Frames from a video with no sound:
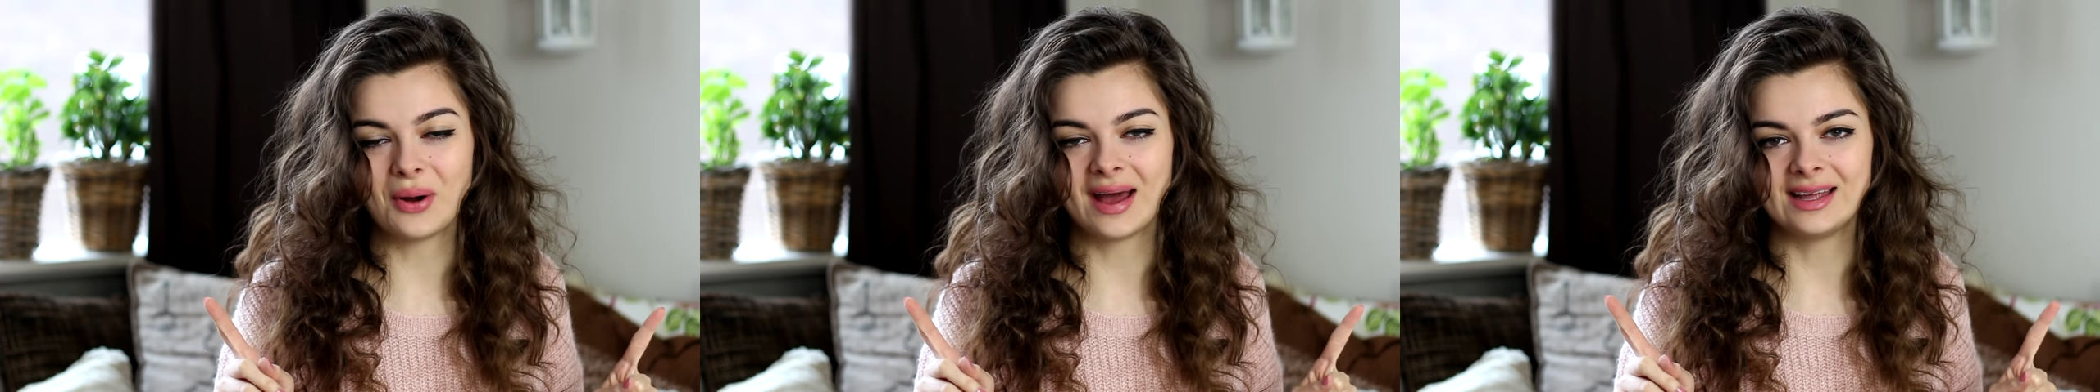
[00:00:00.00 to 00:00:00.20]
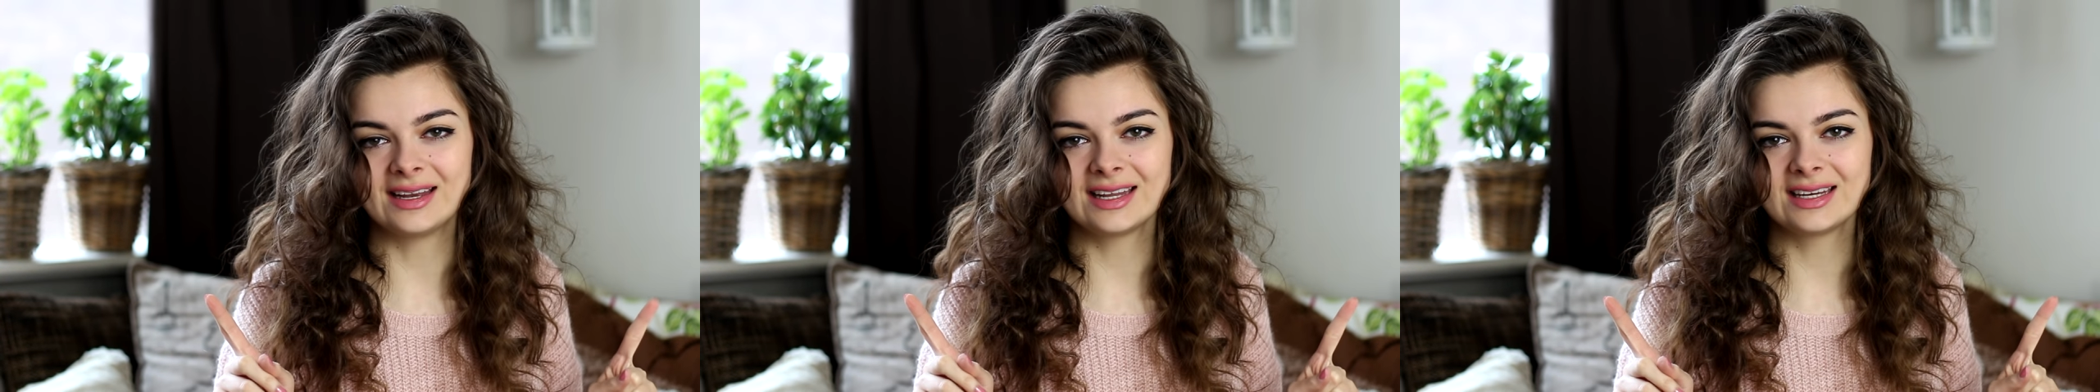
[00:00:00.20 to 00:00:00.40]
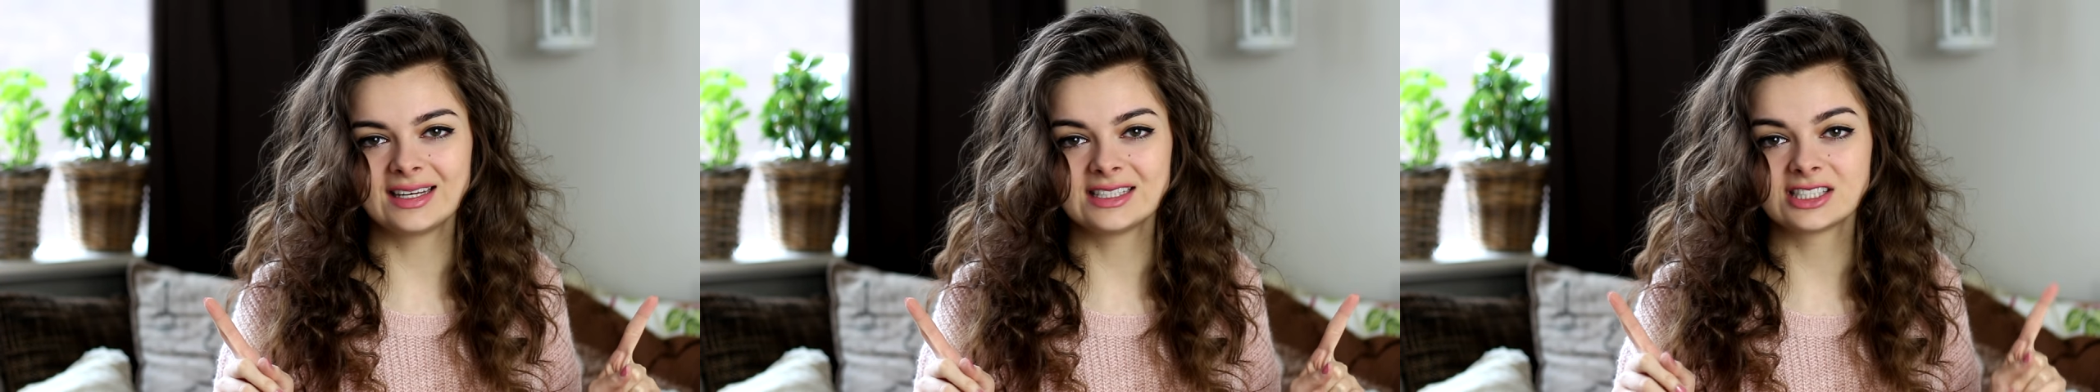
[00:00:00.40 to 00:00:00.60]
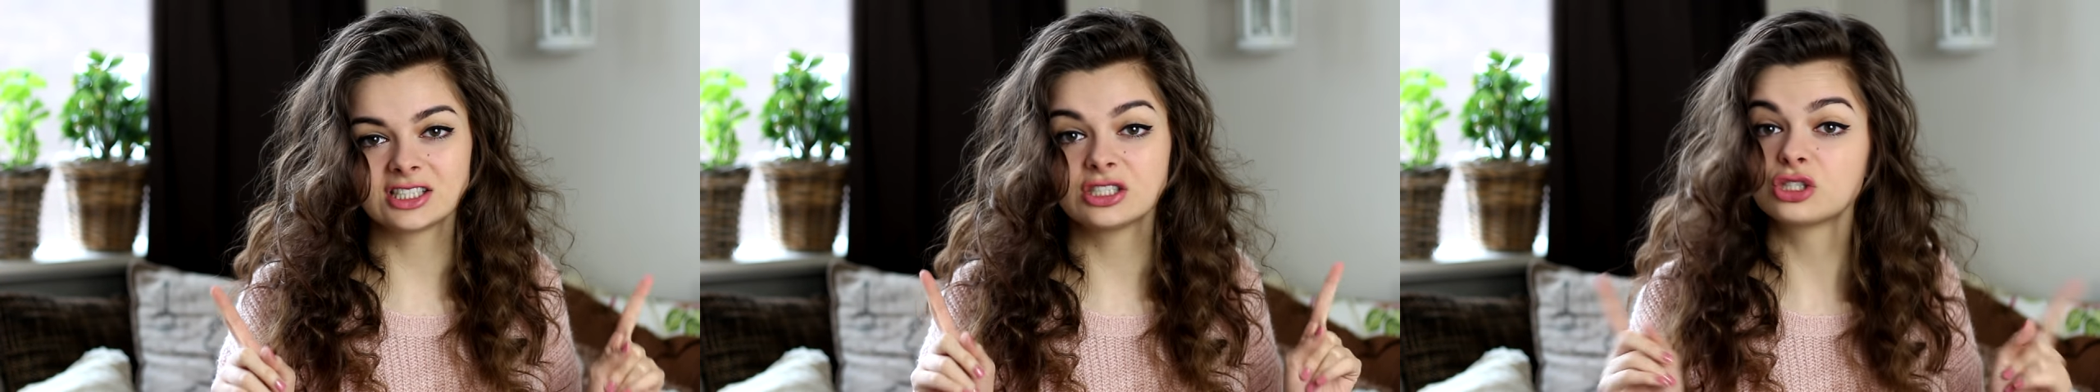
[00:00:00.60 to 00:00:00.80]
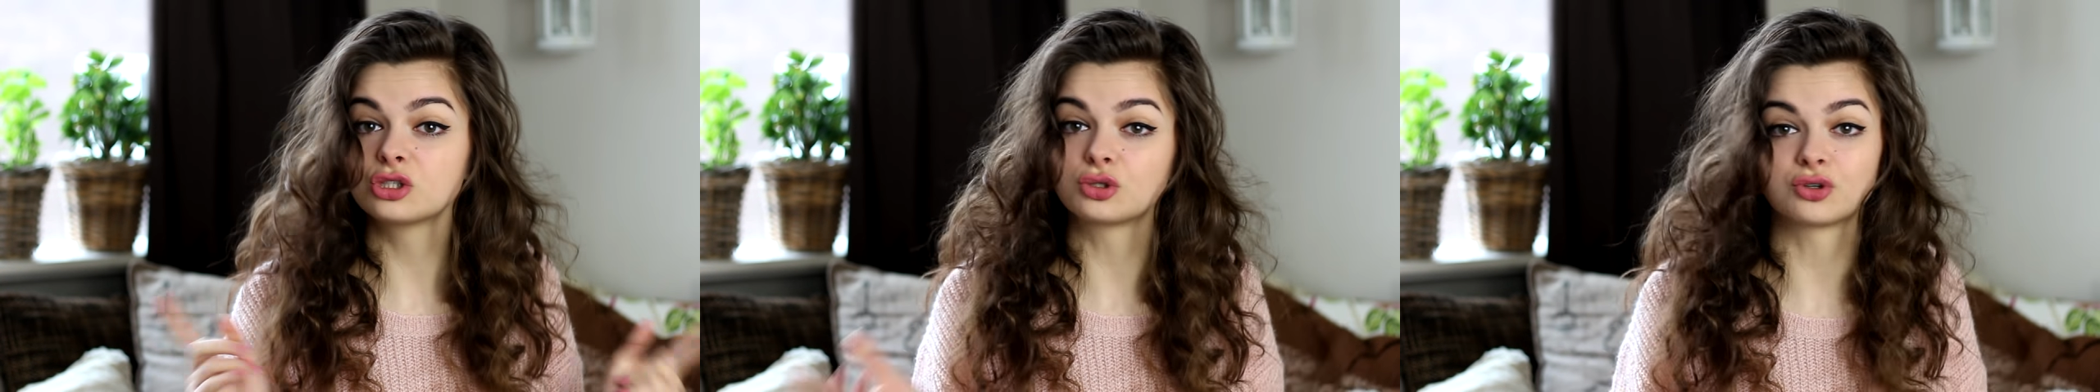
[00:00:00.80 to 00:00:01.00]
and it is
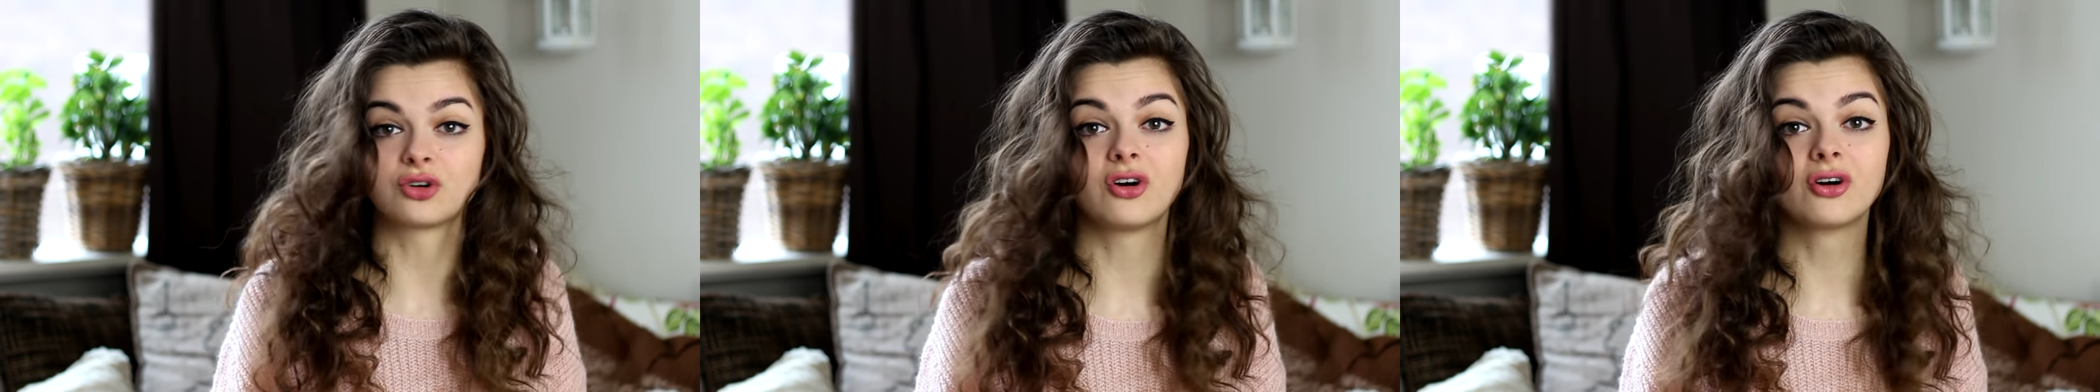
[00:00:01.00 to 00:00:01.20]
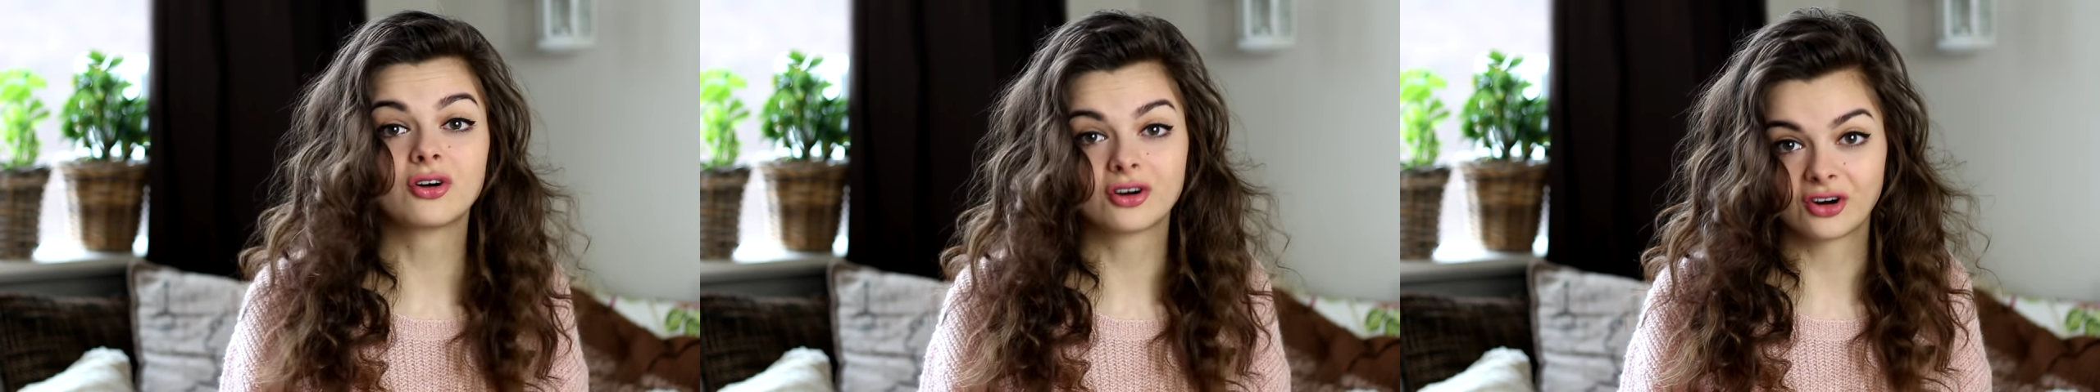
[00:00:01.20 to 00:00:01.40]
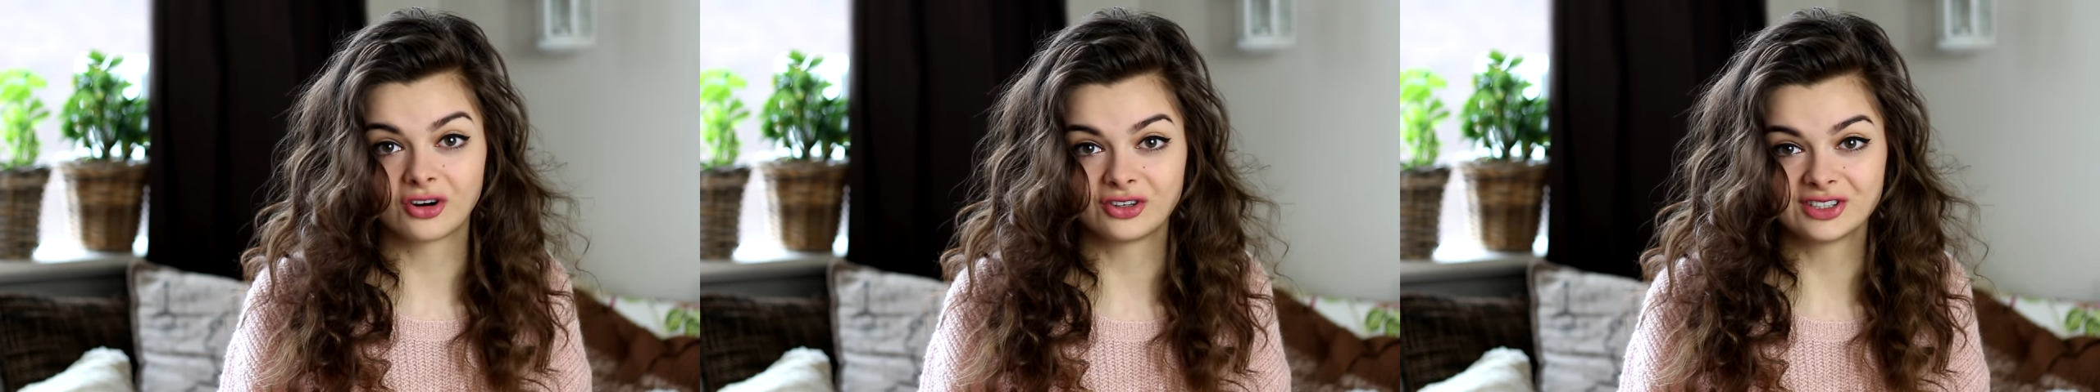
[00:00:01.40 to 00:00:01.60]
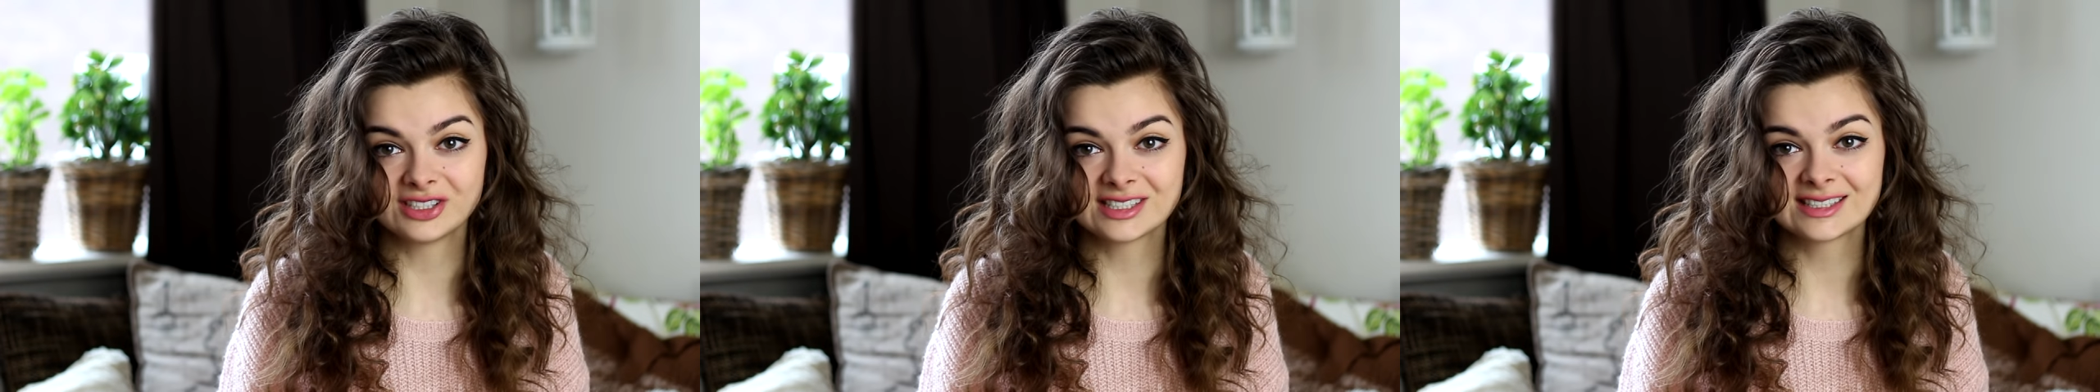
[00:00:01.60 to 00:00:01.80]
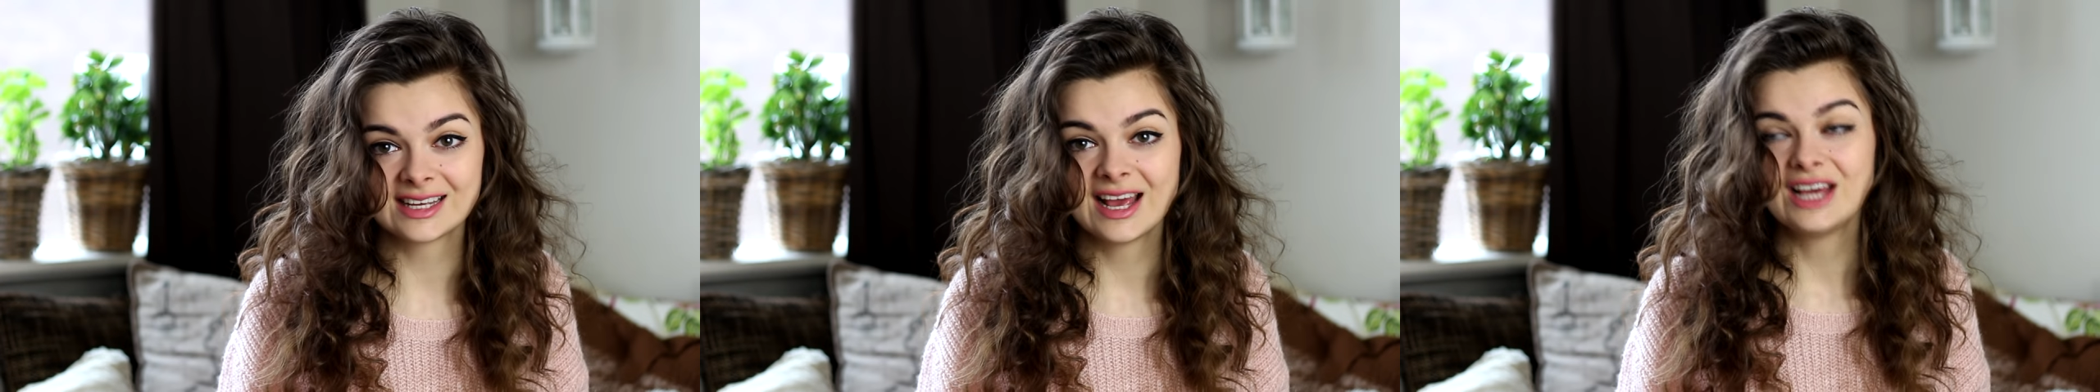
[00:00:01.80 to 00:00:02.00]
straw
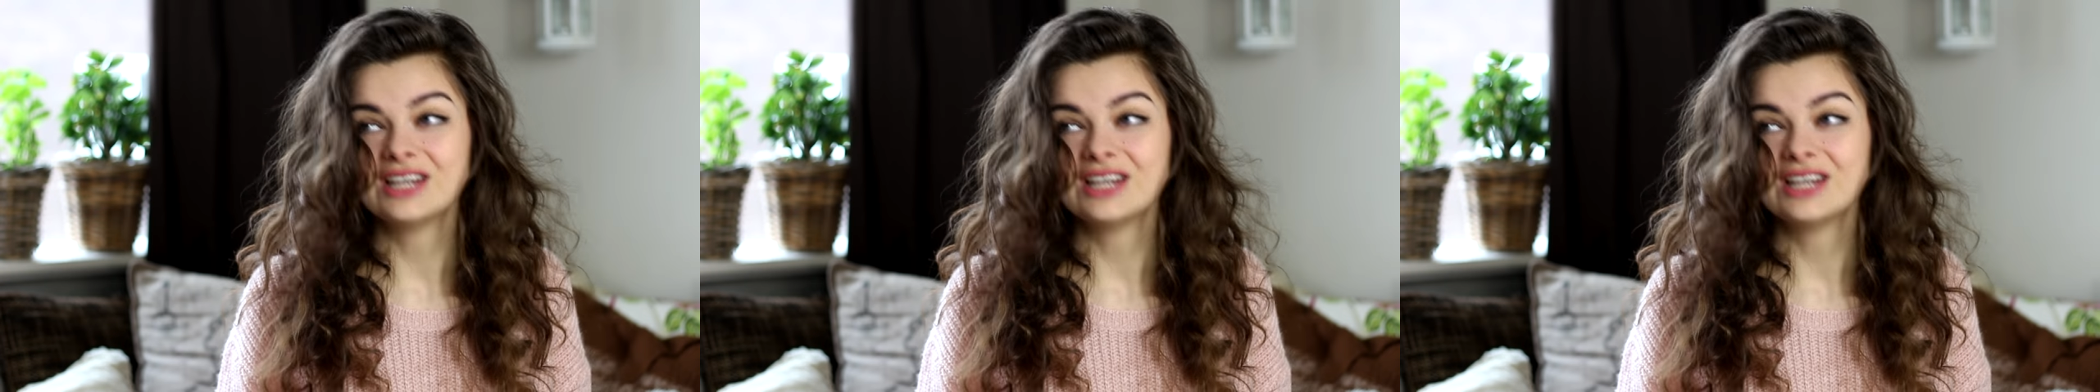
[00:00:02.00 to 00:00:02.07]
curls.